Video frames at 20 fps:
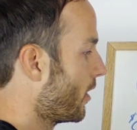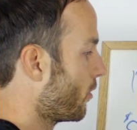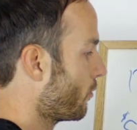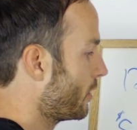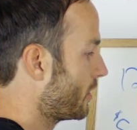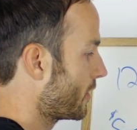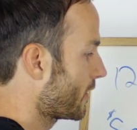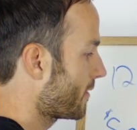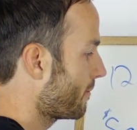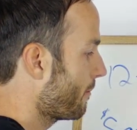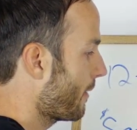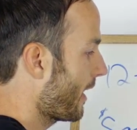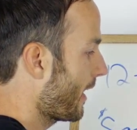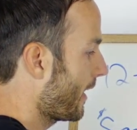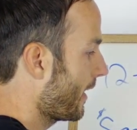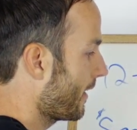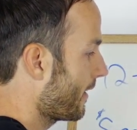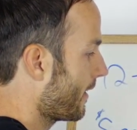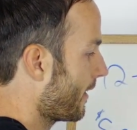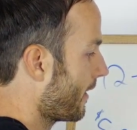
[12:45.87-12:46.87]
we just
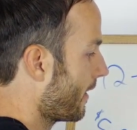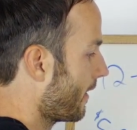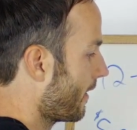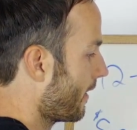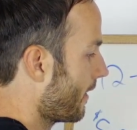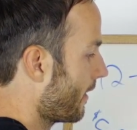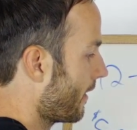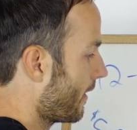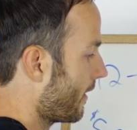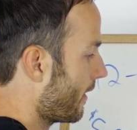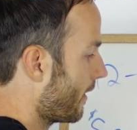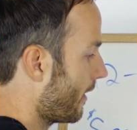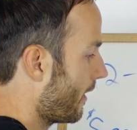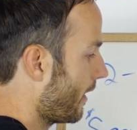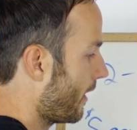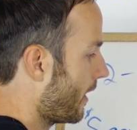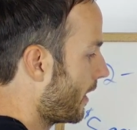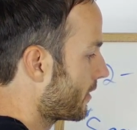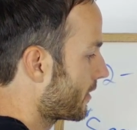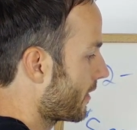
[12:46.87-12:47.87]
made
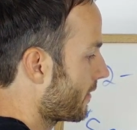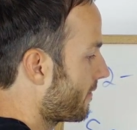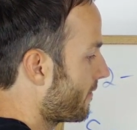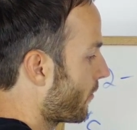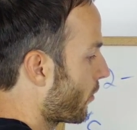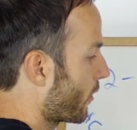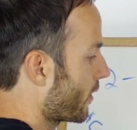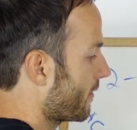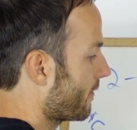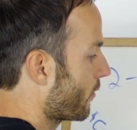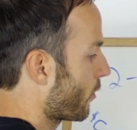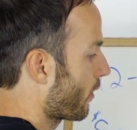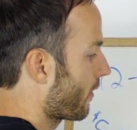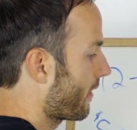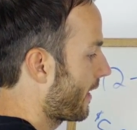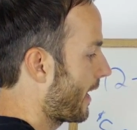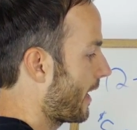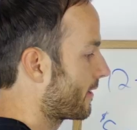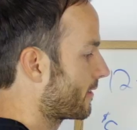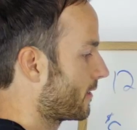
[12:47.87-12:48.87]

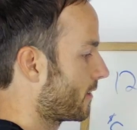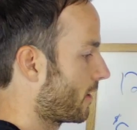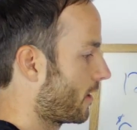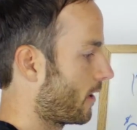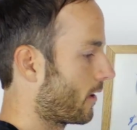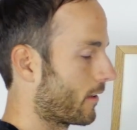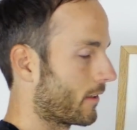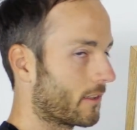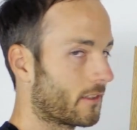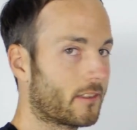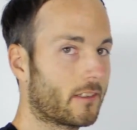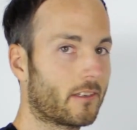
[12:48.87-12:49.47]
$144,000